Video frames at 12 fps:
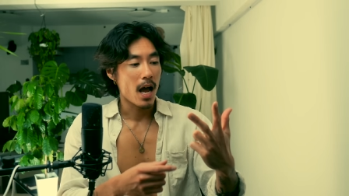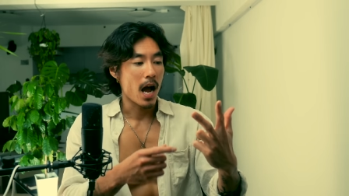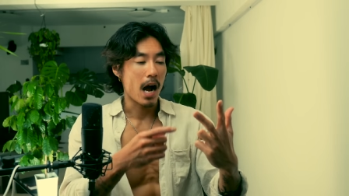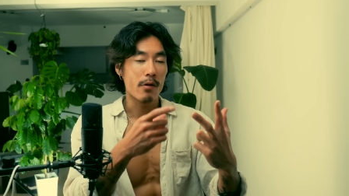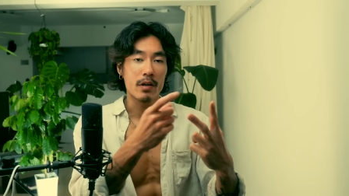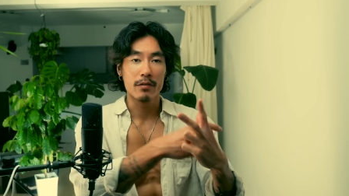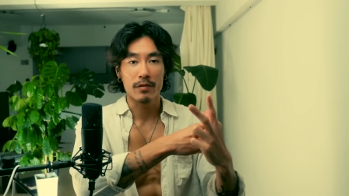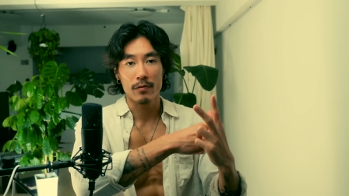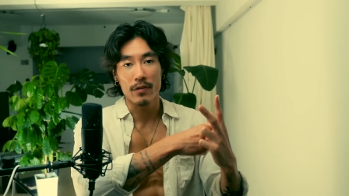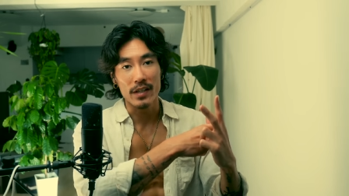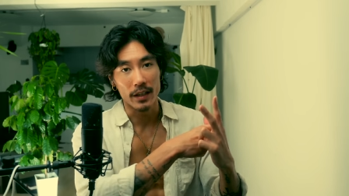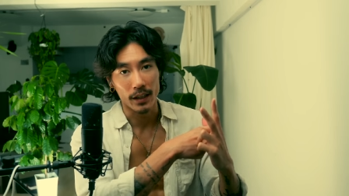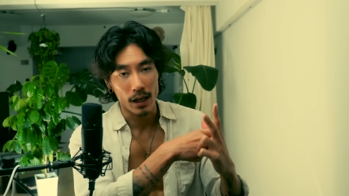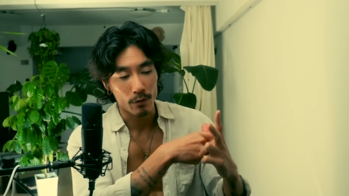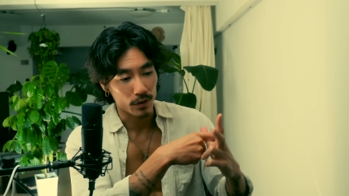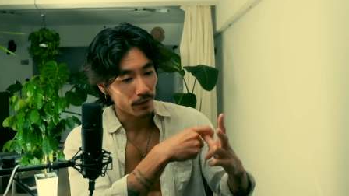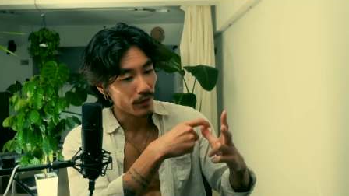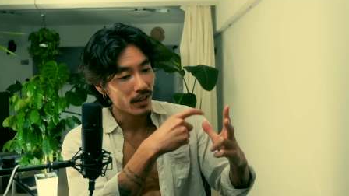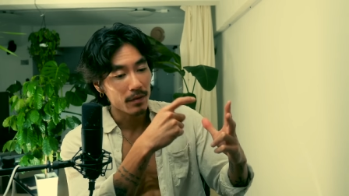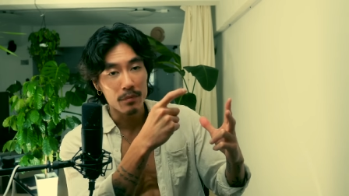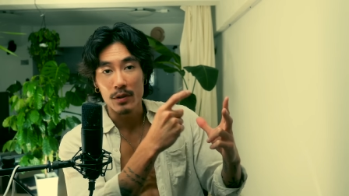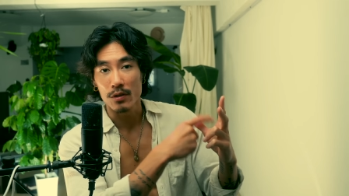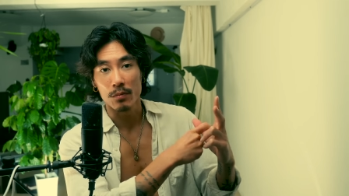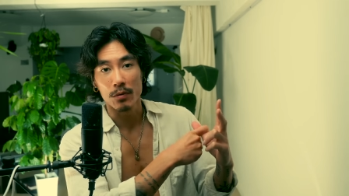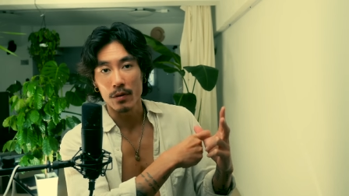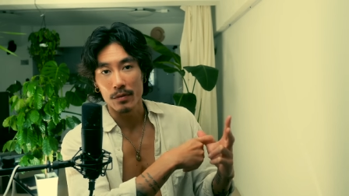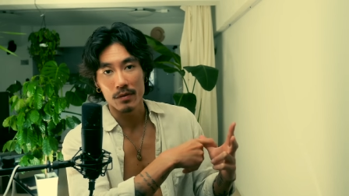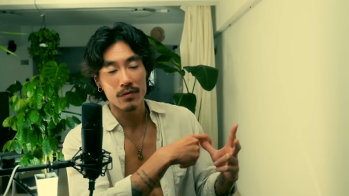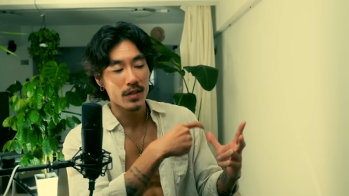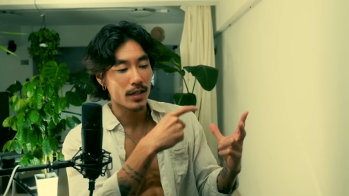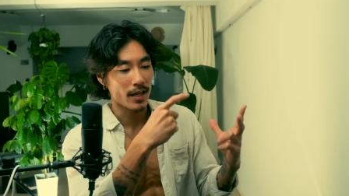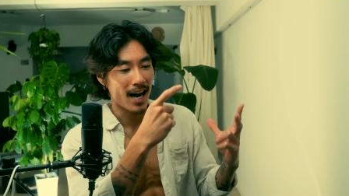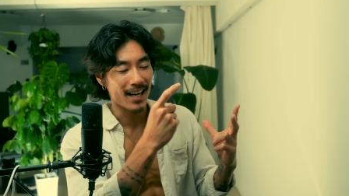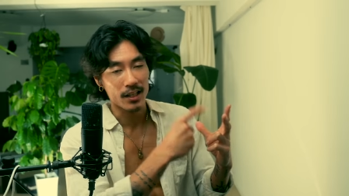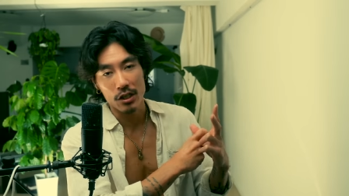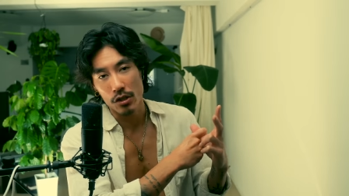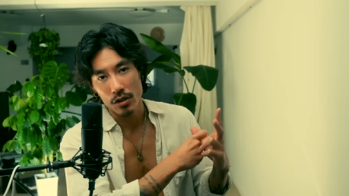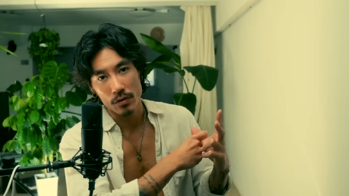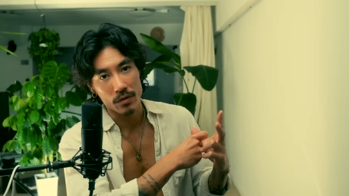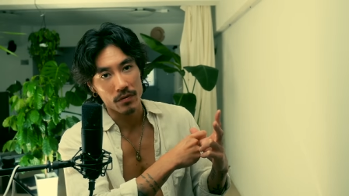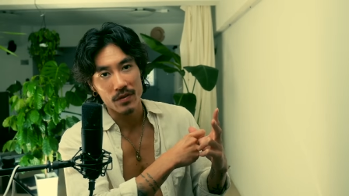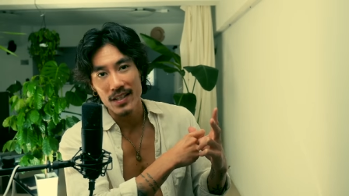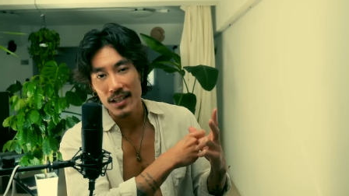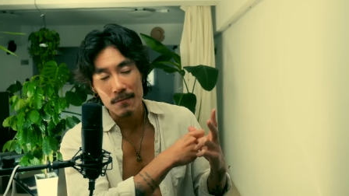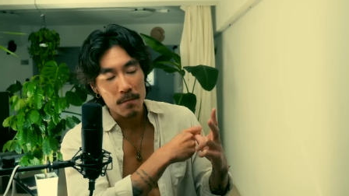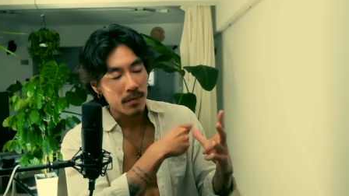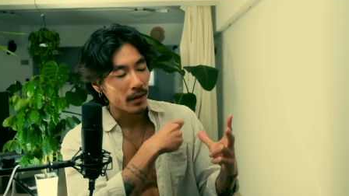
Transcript: How I was feeling. I was feeling miserable, I was feeling anxious, I was feeling